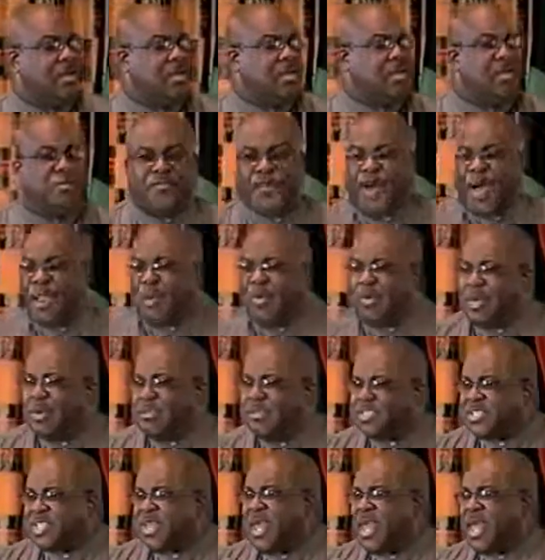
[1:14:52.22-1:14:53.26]
You follow what
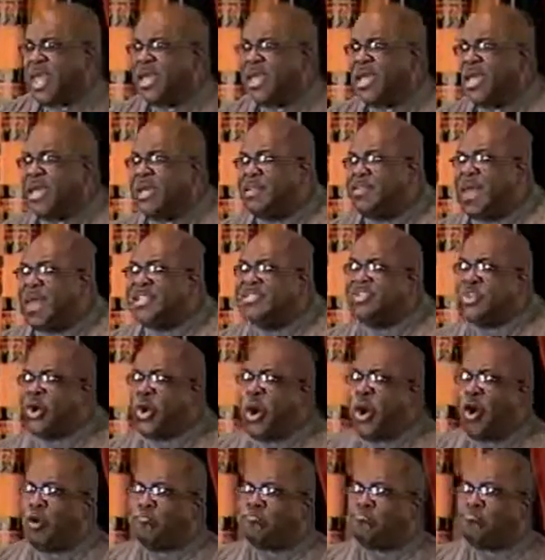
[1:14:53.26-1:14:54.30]
I'm saying? That's
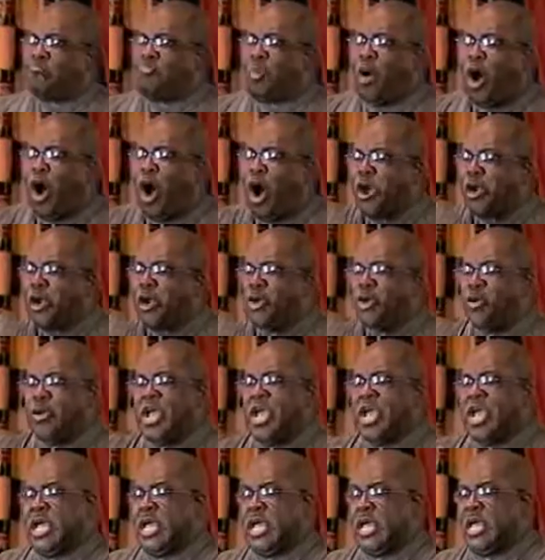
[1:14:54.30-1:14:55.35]
called
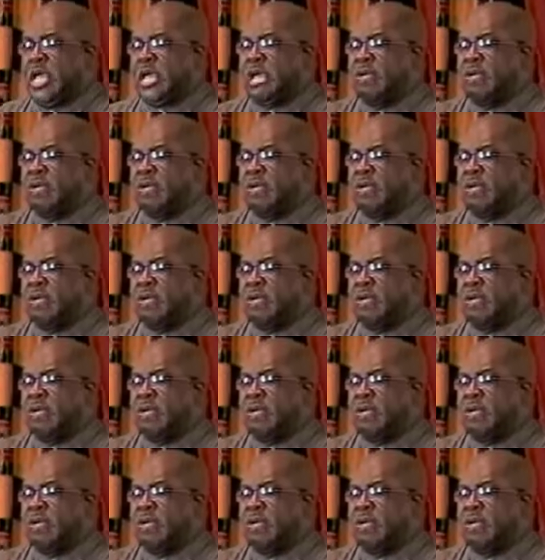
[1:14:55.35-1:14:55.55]
bartering.